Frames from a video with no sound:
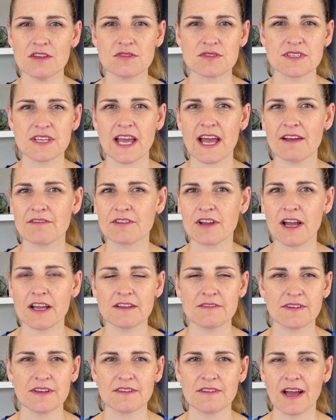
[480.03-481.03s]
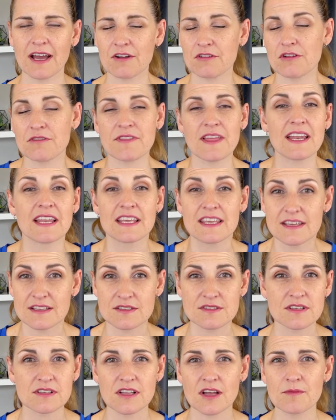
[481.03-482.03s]
to have kind of I don't know if they had a
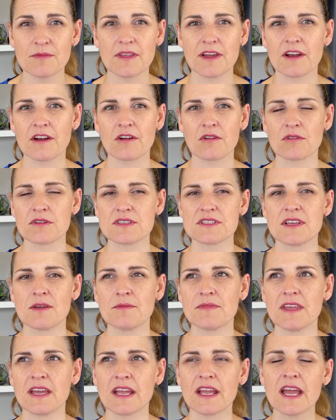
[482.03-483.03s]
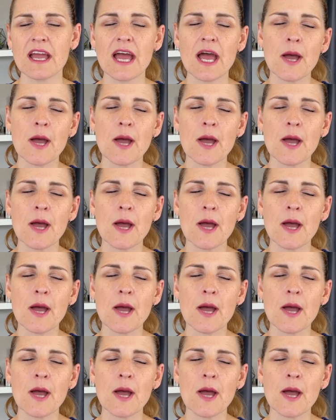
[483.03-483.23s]
kids club there or something.